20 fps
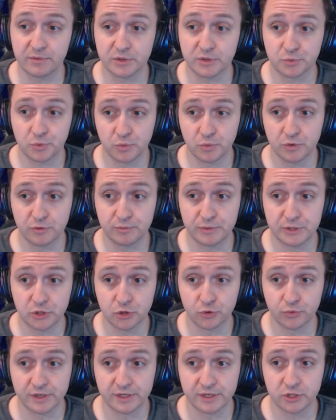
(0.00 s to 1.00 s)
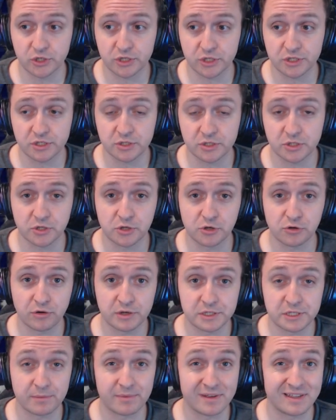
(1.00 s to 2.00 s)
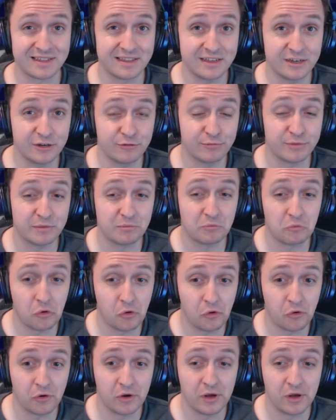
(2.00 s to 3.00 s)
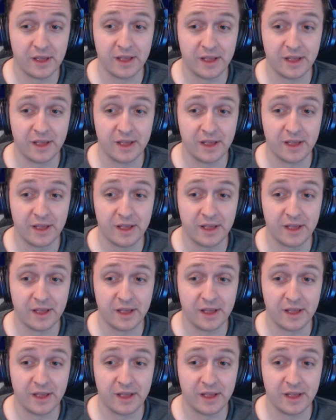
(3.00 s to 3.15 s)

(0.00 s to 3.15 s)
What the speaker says: which we will be doing just to secure us up a little bit more